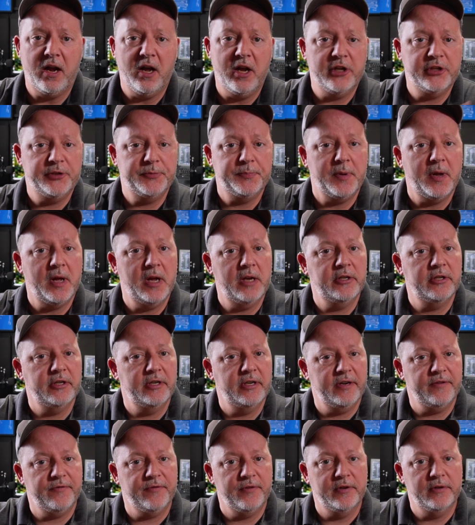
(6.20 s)
a hodgepodge of
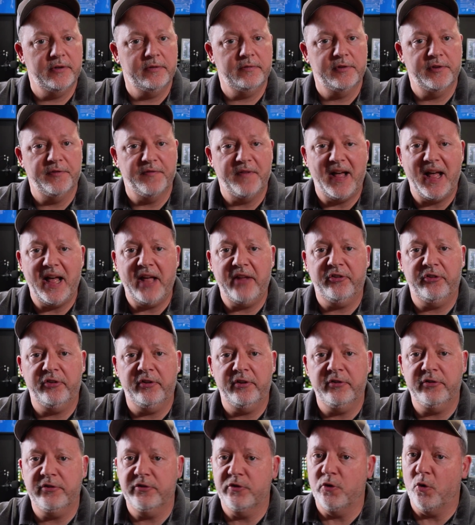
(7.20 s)
different
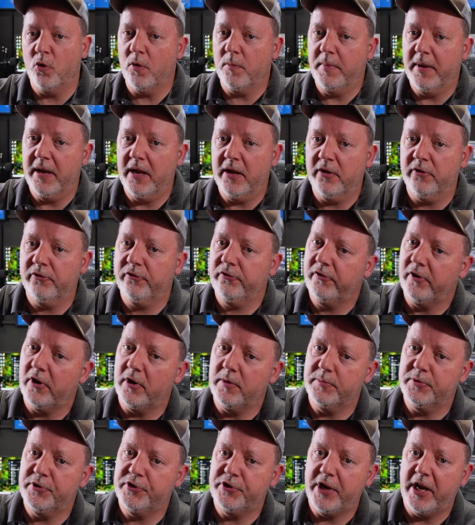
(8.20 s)
devices, doorbells,
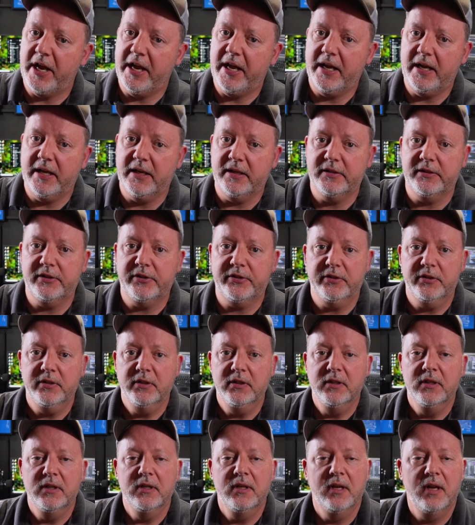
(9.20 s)
thermostats,
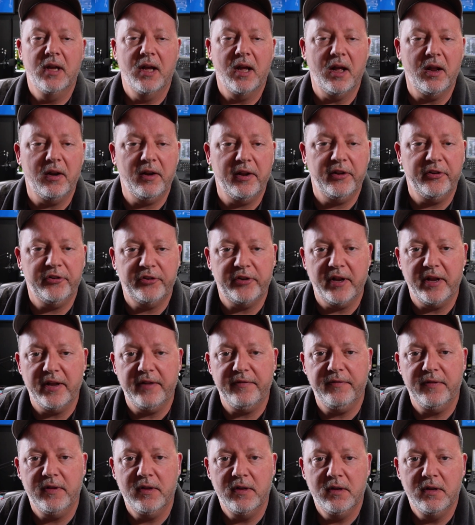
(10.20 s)
all that
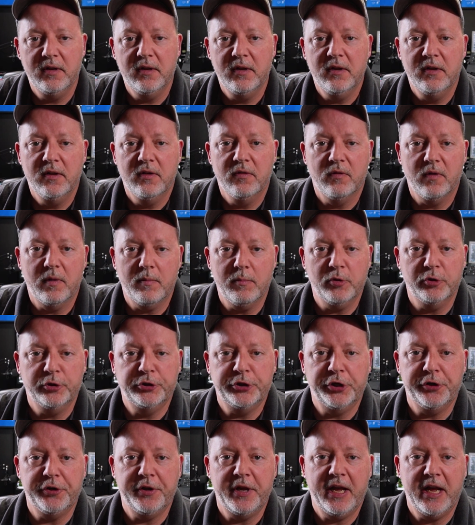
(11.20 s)
stuff. Well, I'm going
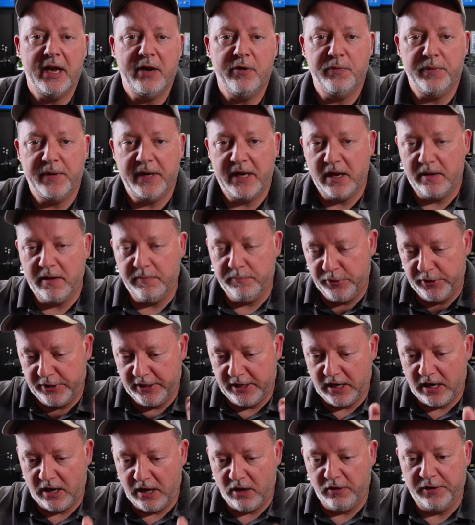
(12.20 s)
to show you how I can put
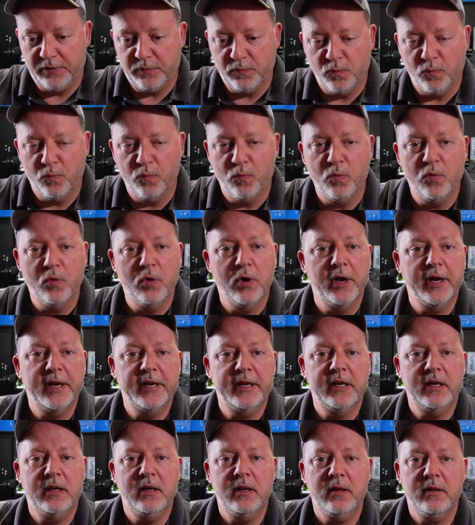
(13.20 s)
it all in
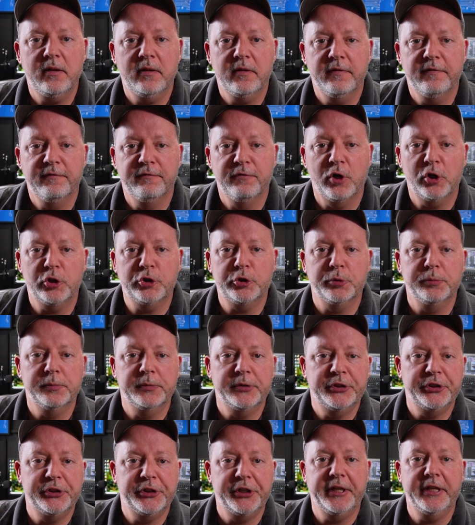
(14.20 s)
one virtual
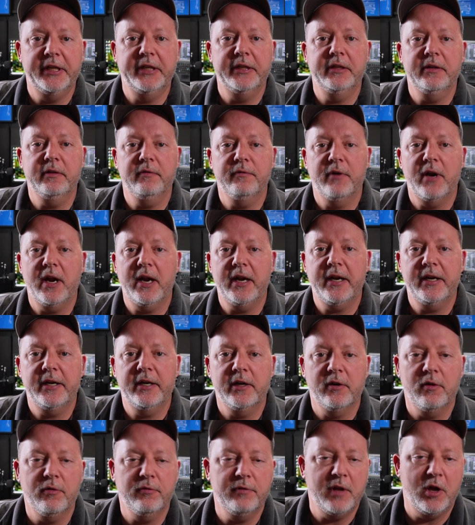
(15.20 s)
machine right
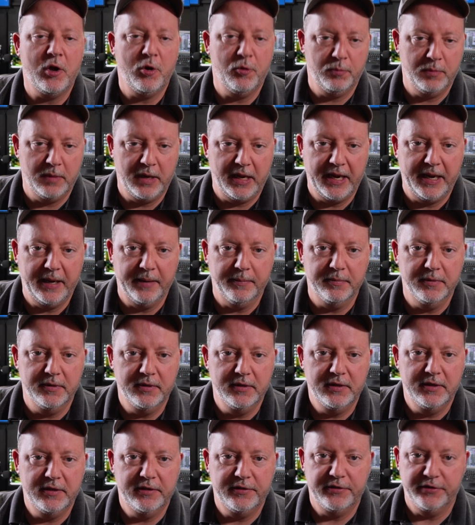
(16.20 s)
here on the Home Lab.
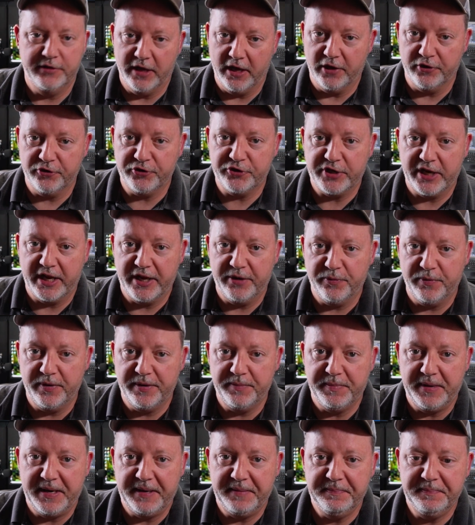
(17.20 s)
Y'all stay
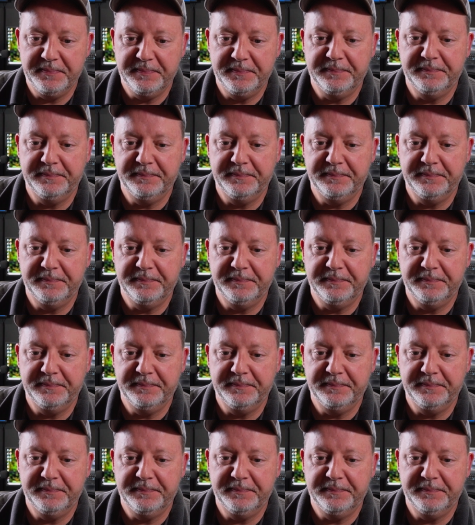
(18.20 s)
with me.